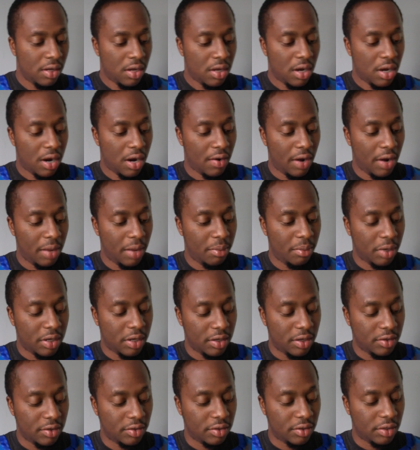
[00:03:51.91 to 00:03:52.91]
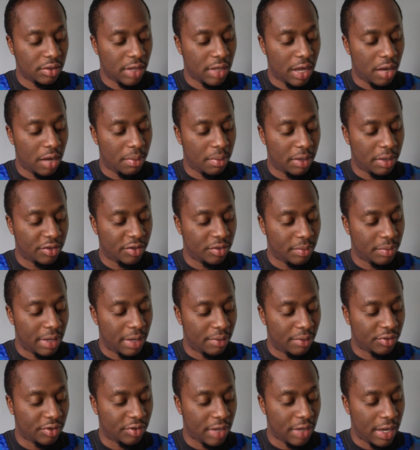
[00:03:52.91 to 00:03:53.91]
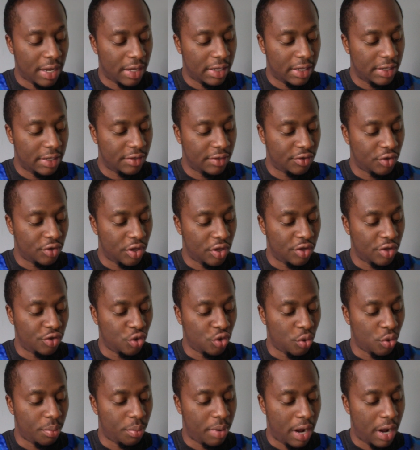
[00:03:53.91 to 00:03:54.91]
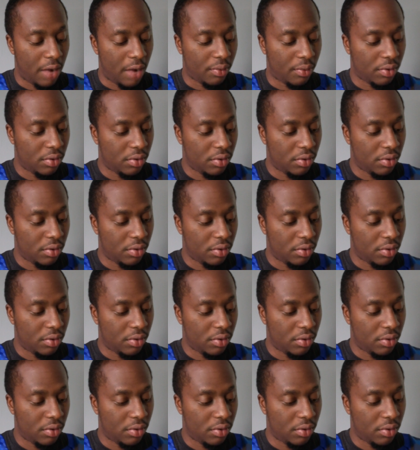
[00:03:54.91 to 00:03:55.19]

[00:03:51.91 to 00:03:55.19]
All right, because Yahweh Ba'Hashem, Yahweh Shai is your power.